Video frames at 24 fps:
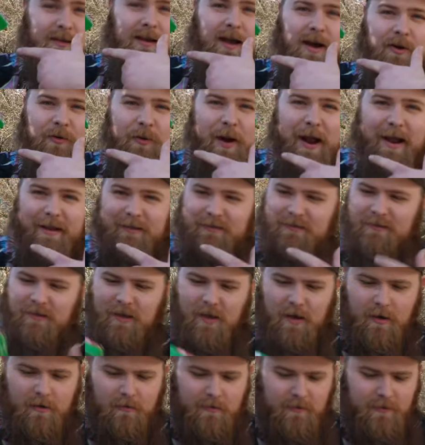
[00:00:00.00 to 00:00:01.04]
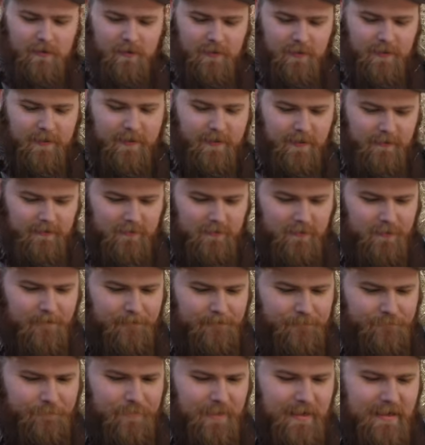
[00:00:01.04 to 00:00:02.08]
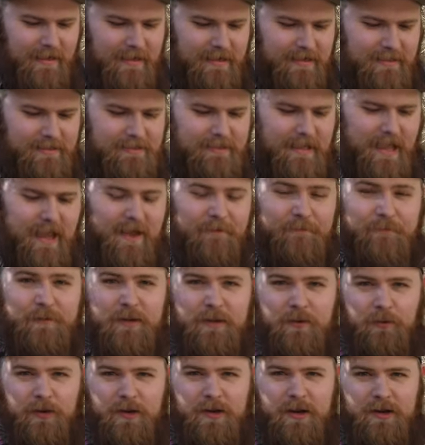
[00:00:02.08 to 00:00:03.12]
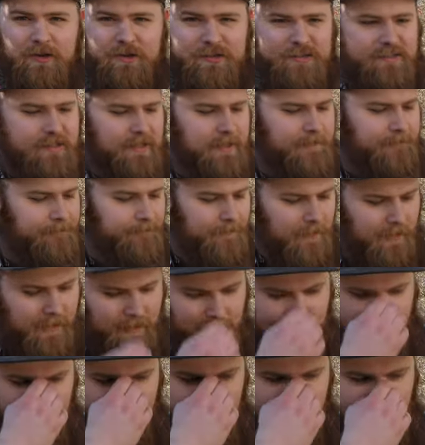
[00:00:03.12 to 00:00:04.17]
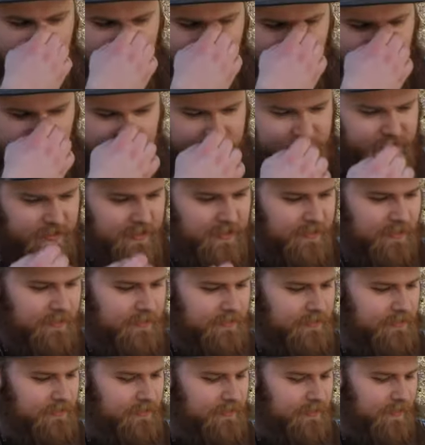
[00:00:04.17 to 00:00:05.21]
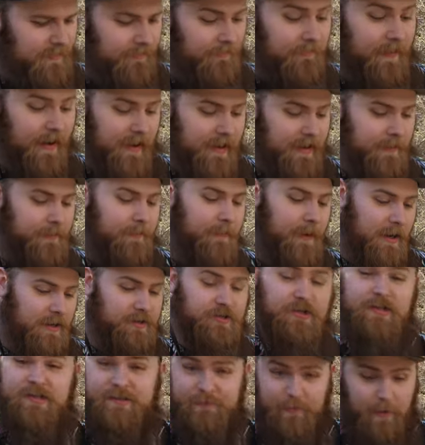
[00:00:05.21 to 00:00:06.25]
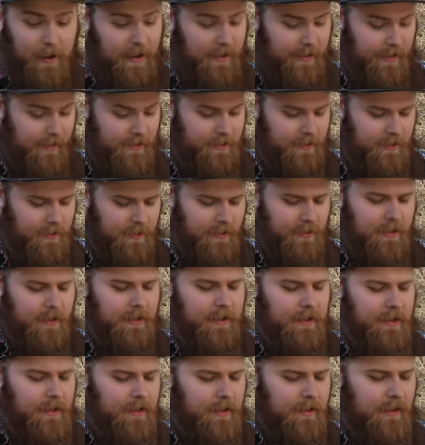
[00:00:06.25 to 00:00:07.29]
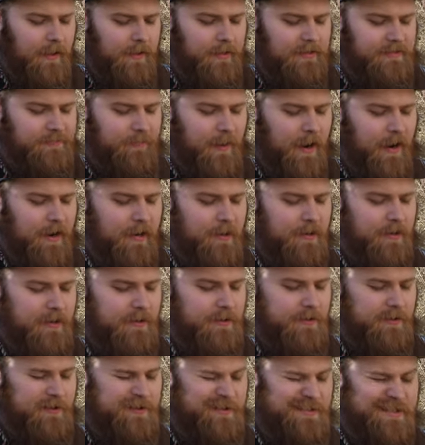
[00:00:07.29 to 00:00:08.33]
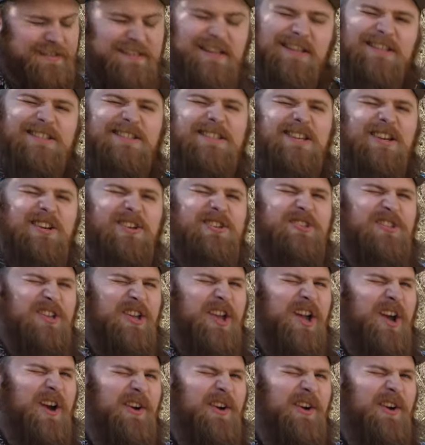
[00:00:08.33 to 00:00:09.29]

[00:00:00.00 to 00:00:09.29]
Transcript: Alright, so this is FP-100C, which is very much expired. It expired 6 years ago.